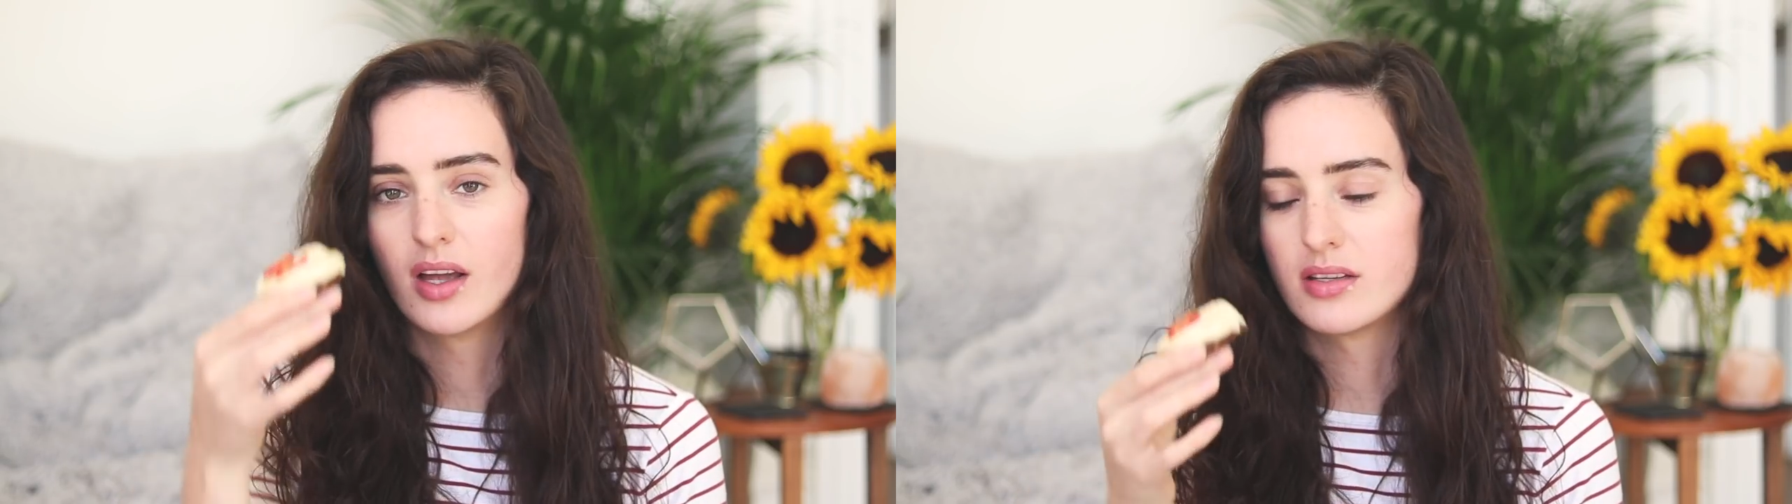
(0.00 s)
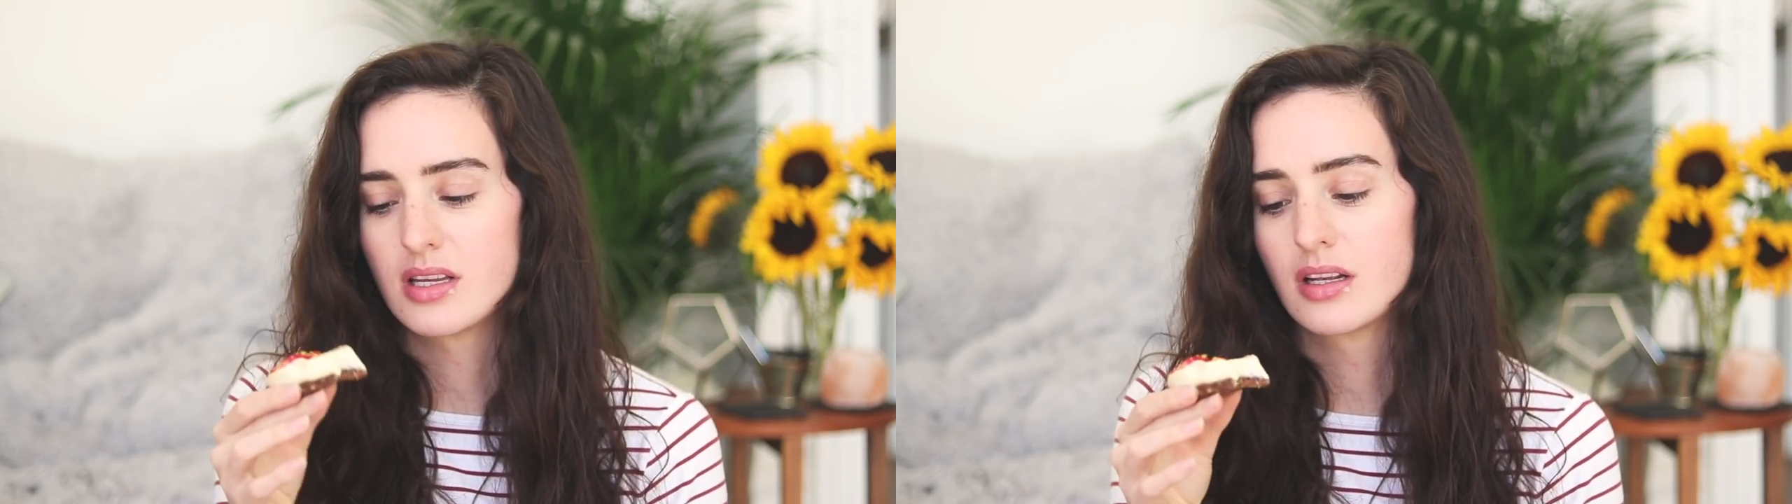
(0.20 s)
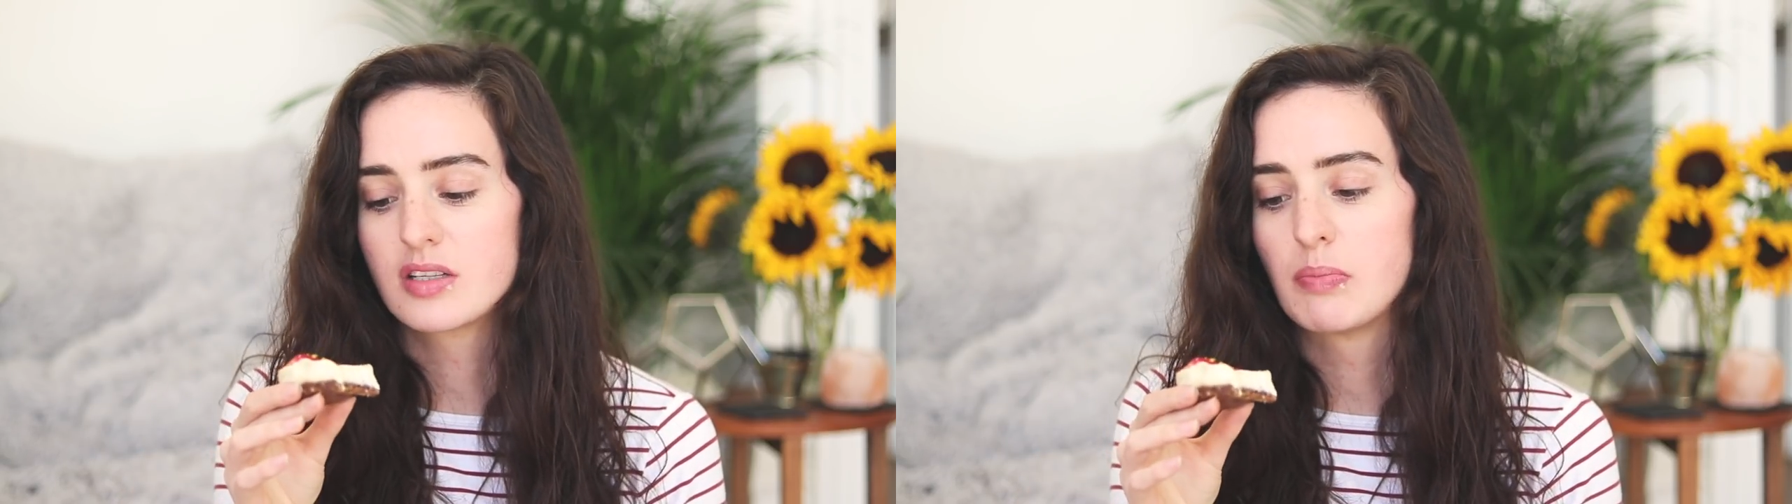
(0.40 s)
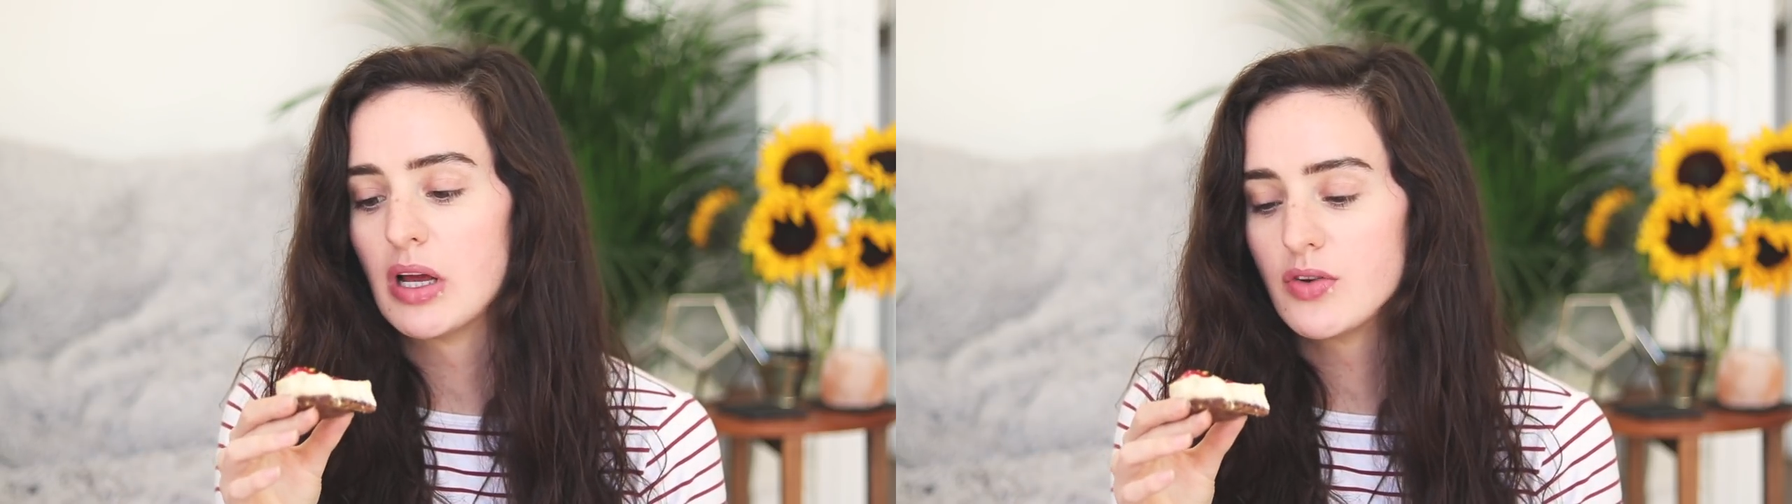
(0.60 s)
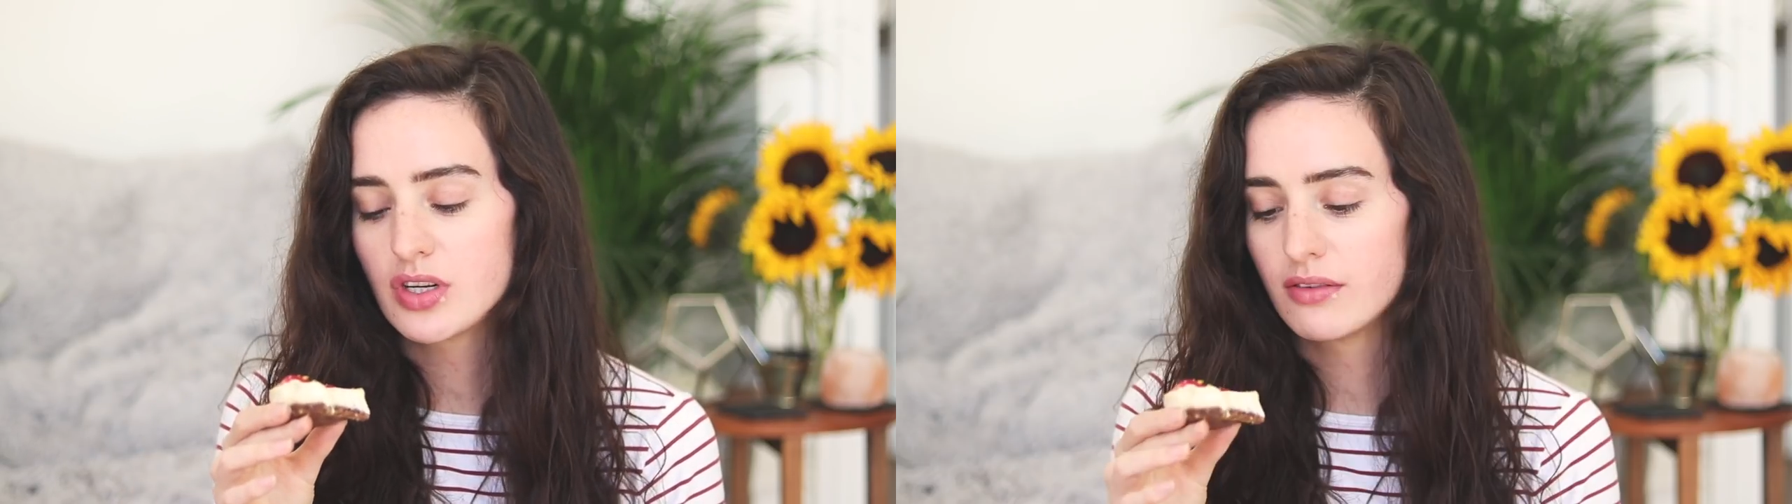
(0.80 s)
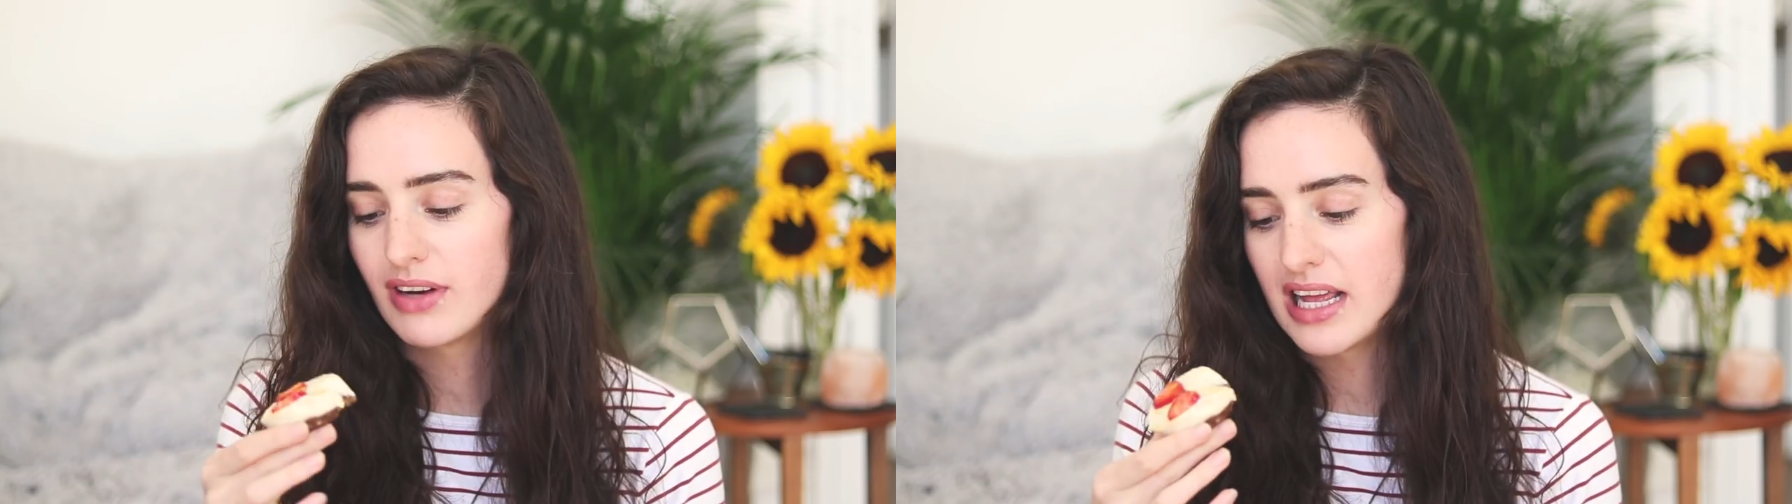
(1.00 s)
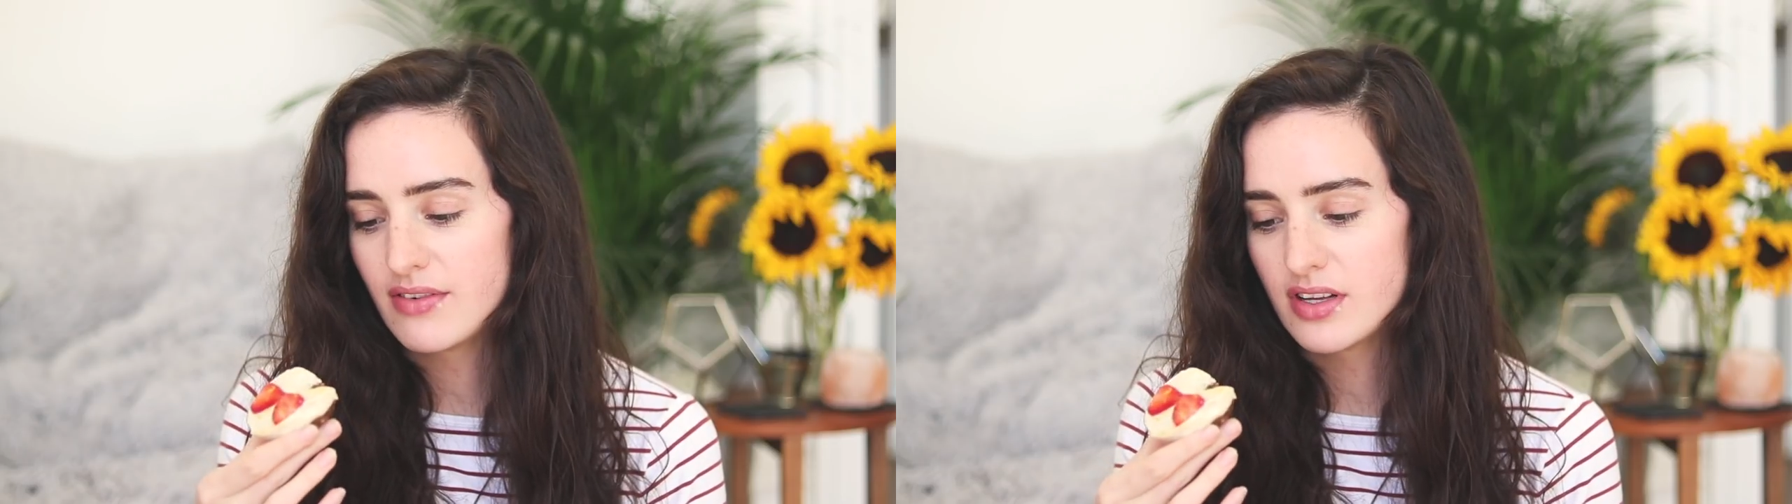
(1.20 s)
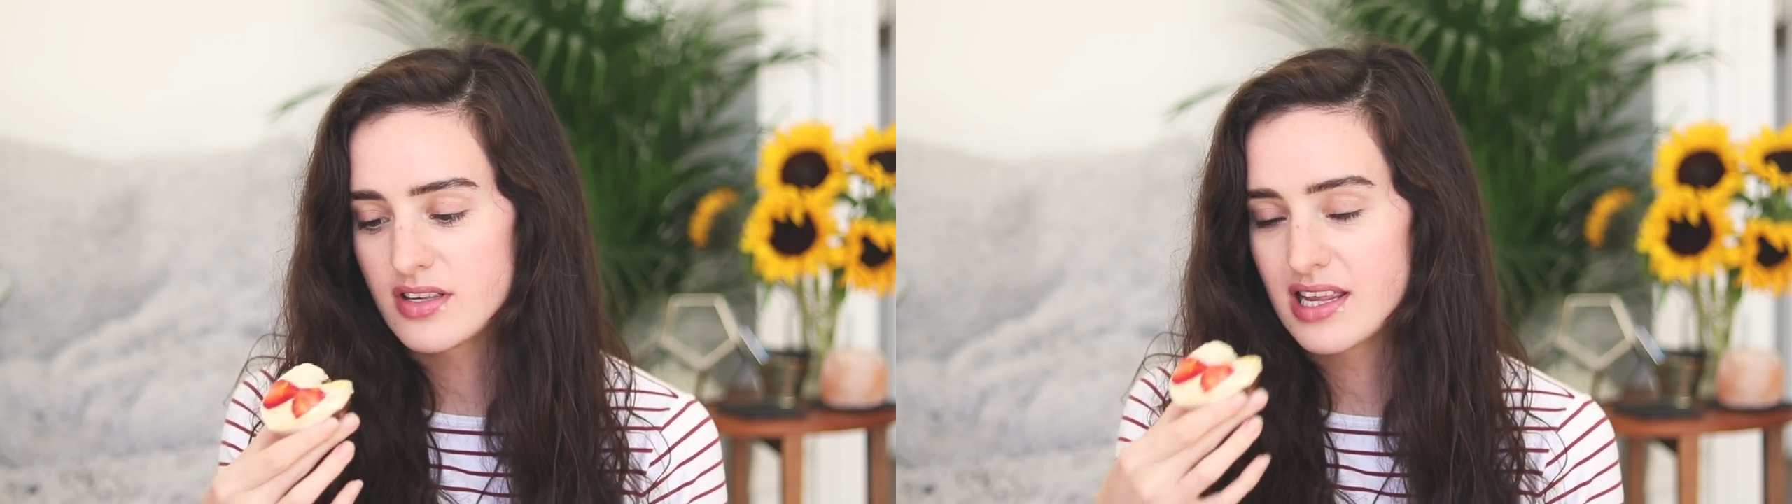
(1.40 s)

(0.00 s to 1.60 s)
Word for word: It's an explosion of flavours.